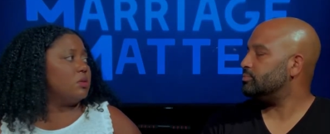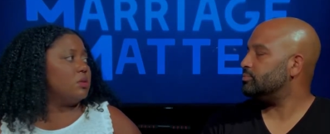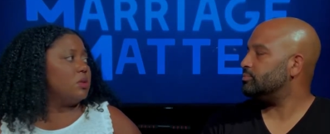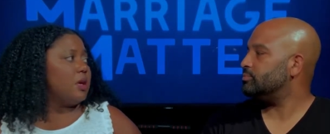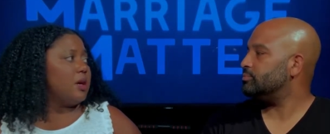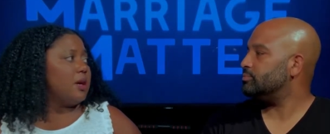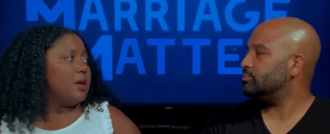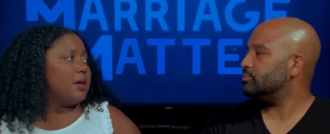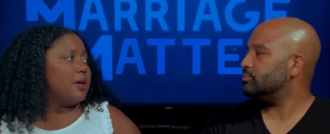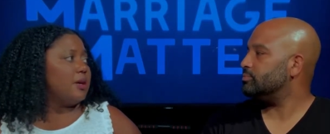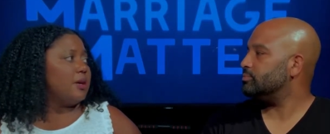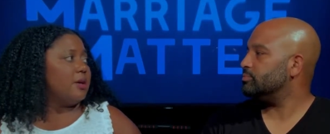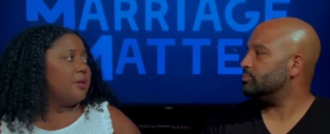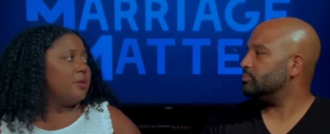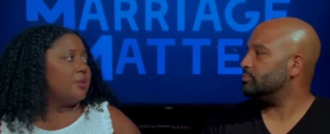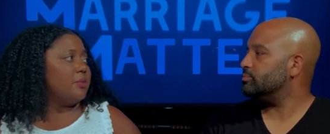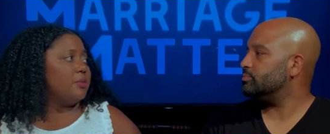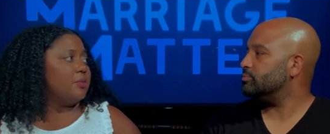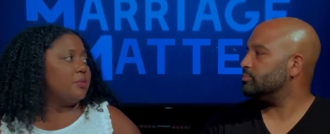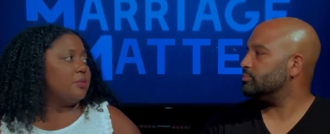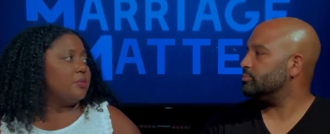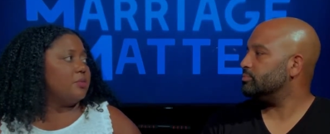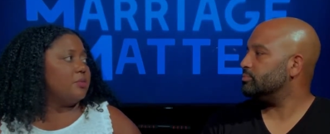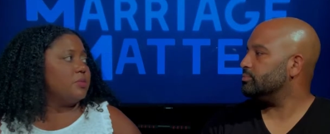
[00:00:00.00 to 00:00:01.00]
Speaker 1: Uh,
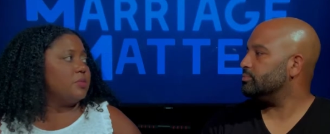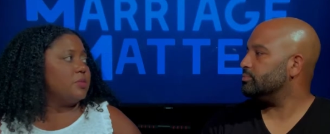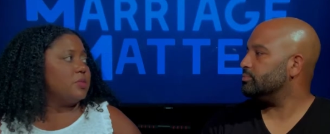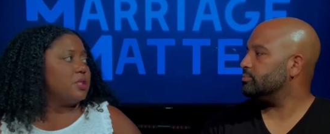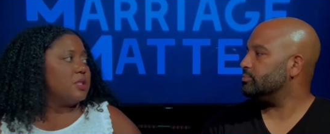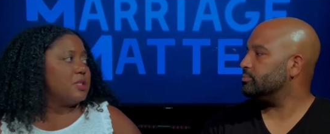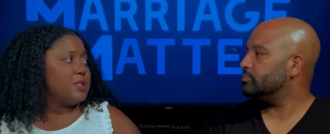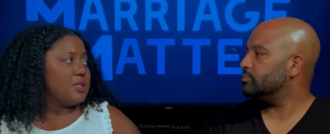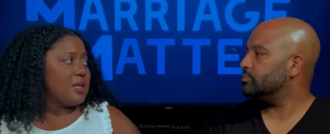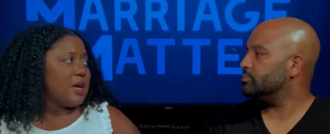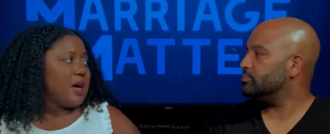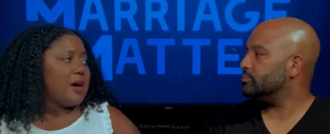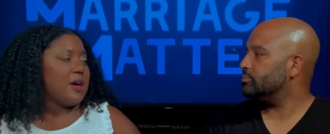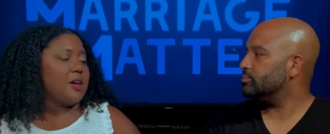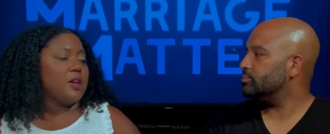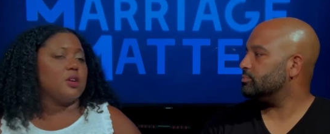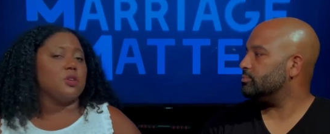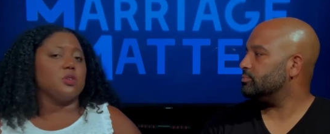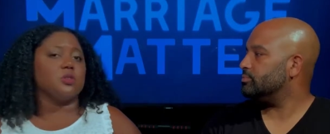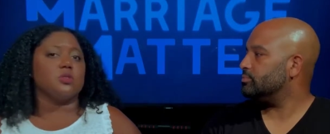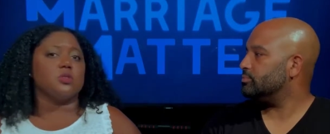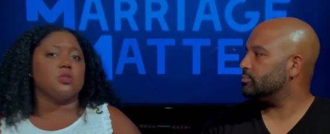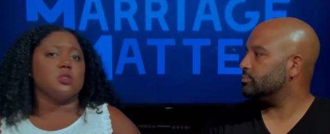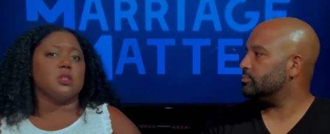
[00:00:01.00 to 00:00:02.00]

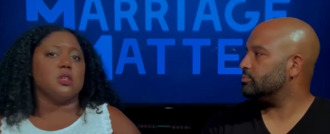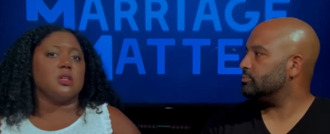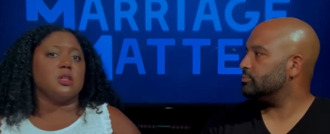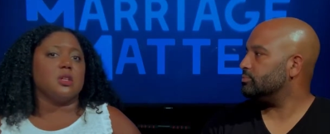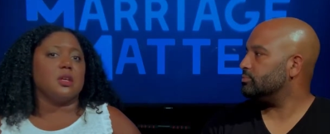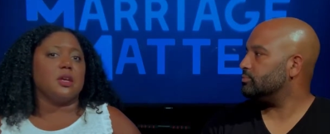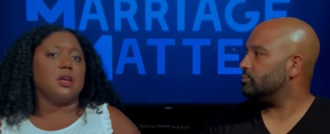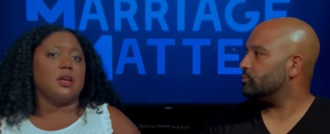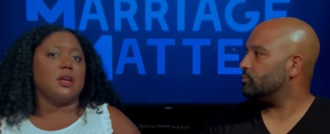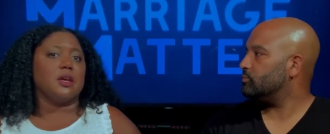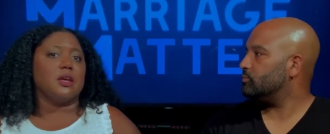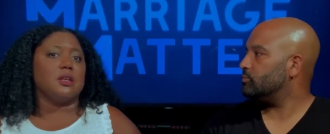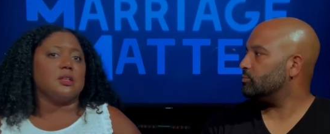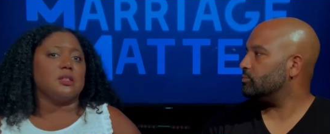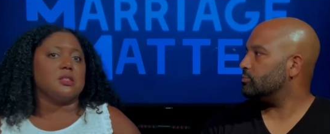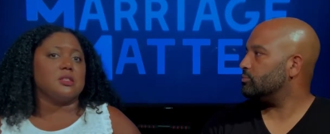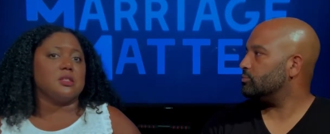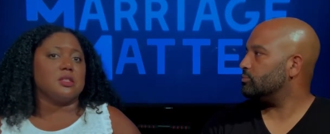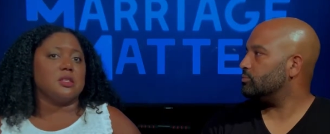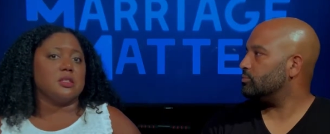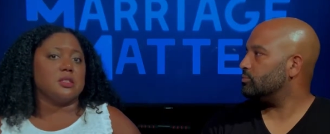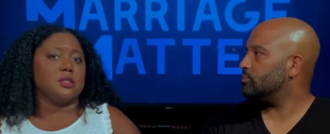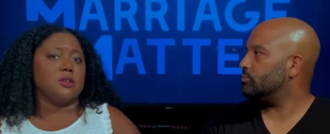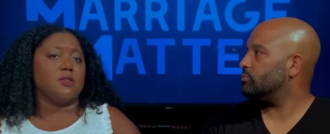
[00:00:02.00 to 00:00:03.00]
desires and and a
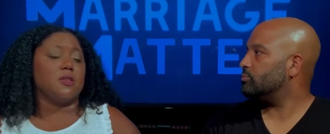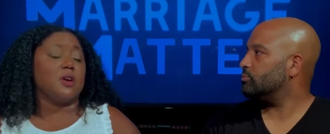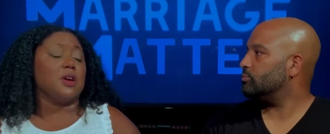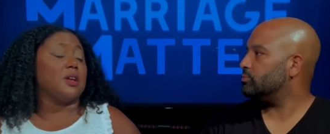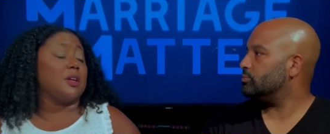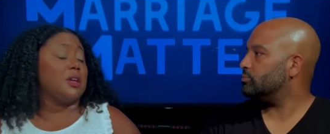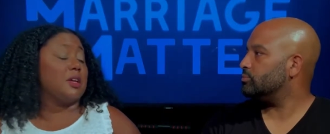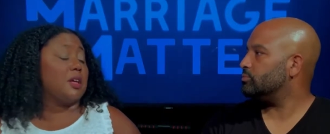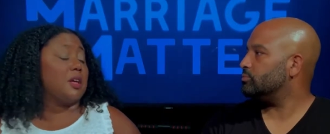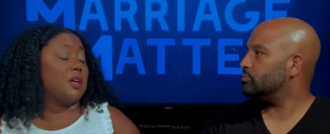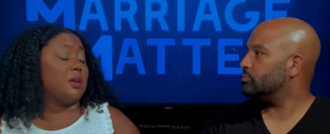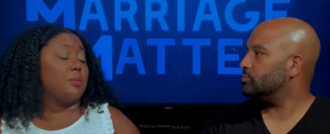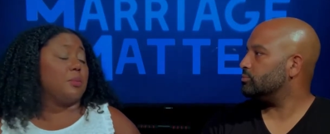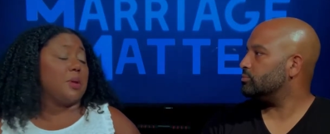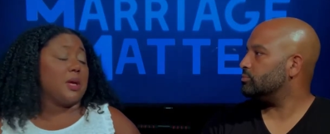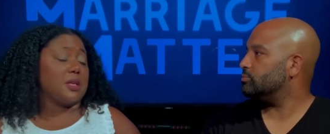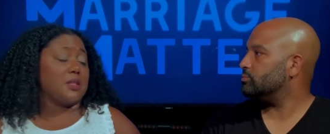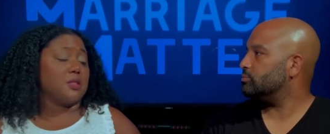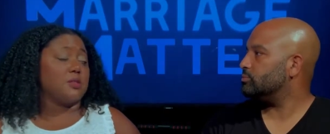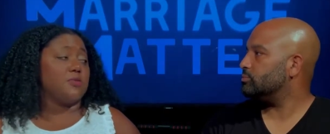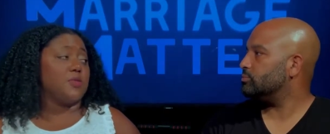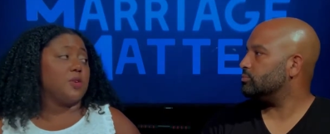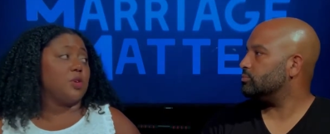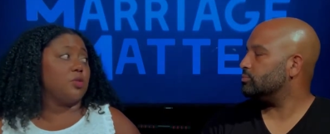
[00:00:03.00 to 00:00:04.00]
sense of again back
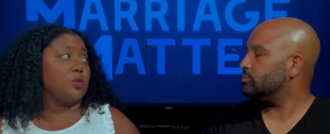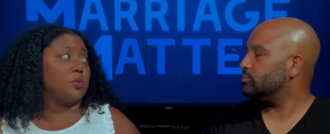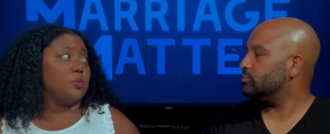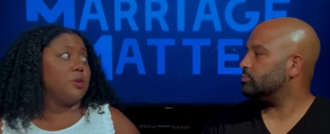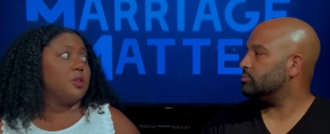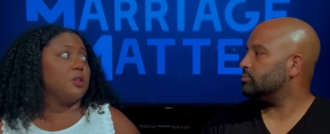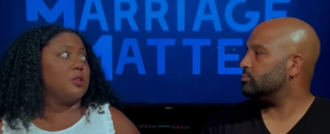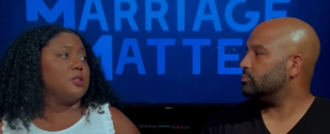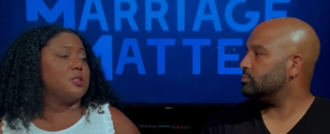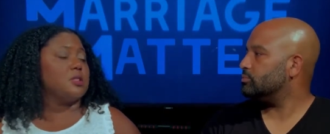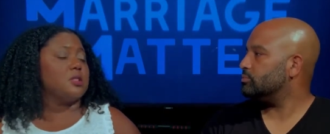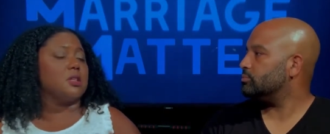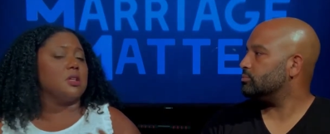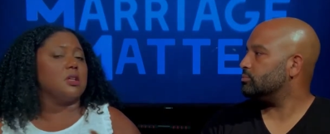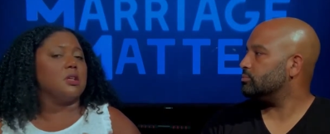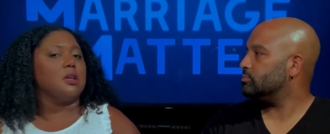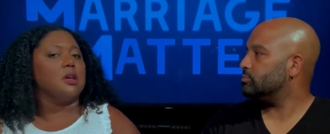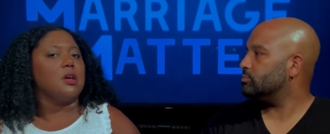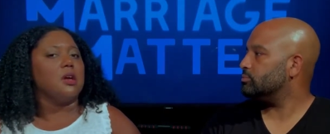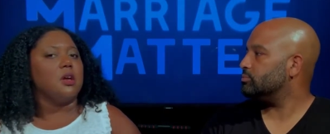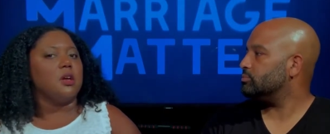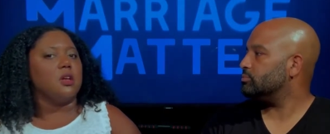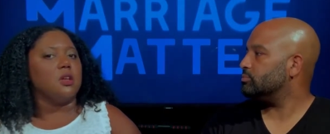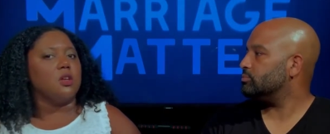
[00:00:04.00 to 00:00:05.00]
to vulnerability
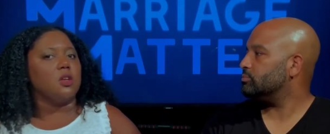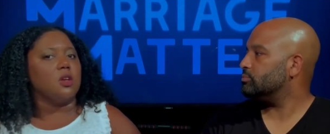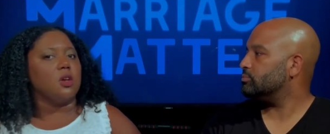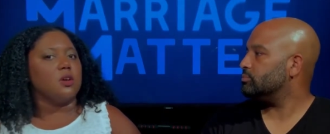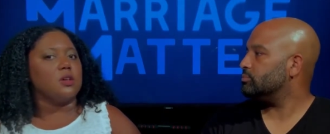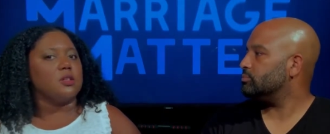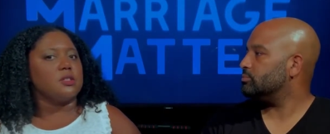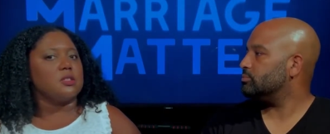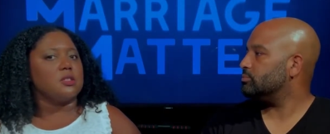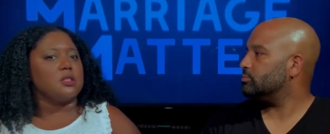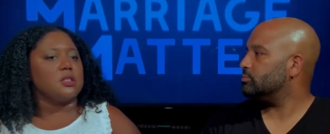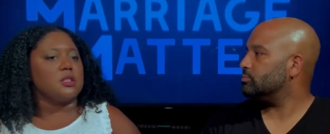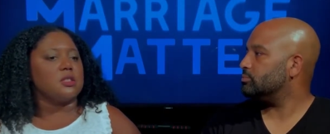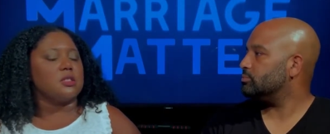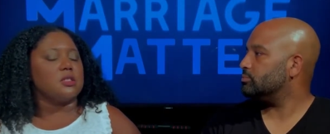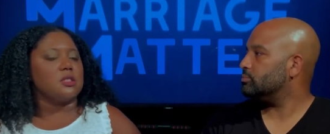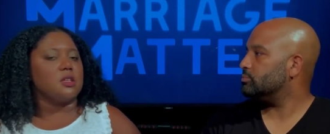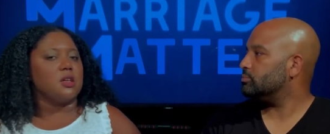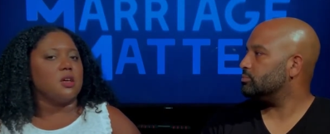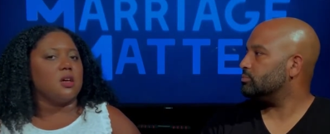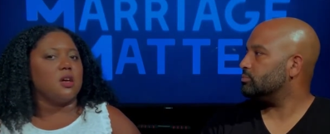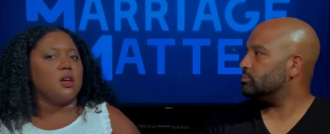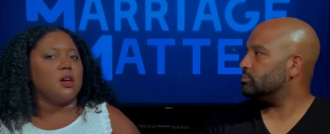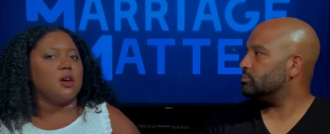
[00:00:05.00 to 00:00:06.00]
you know a sense
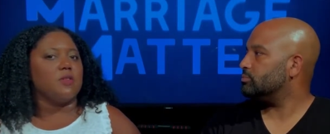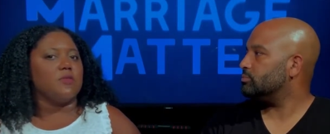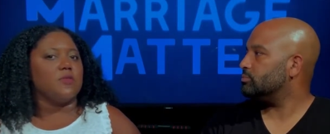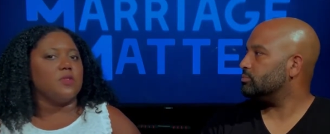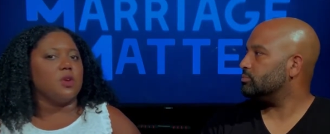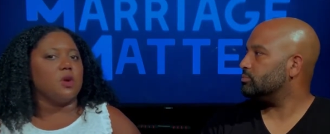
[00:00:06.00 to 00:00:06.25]
of